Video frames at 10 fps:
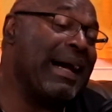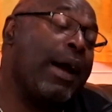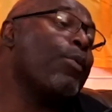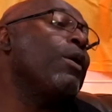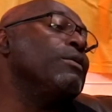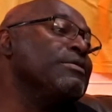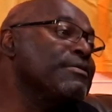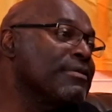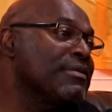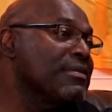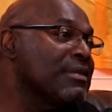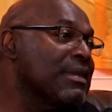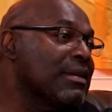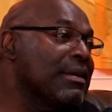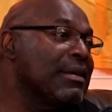I won't,
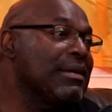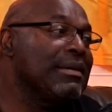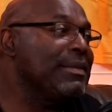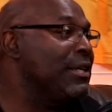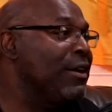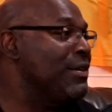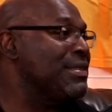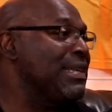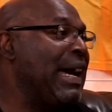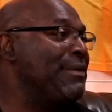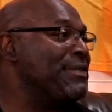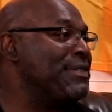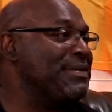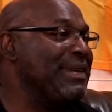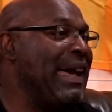because I've
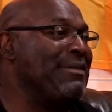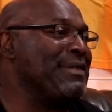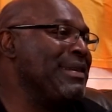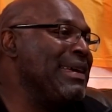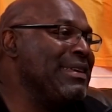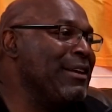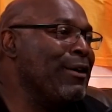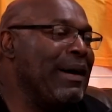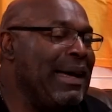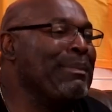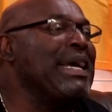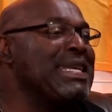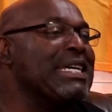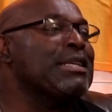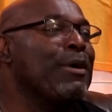my
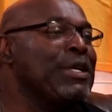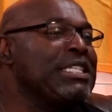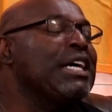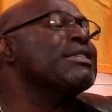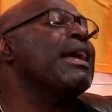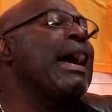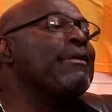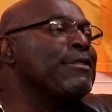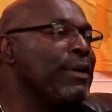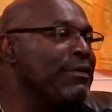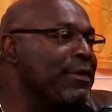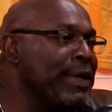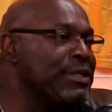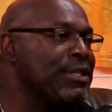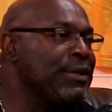testimony doesn't have to
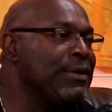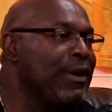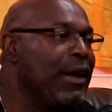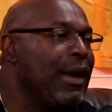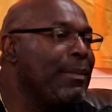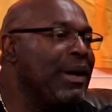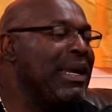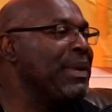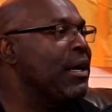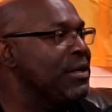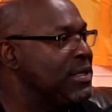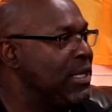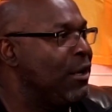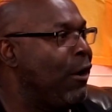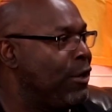influence you, but I'm not going to sit
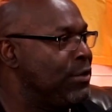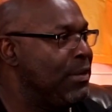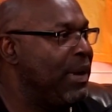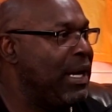and argue the Bible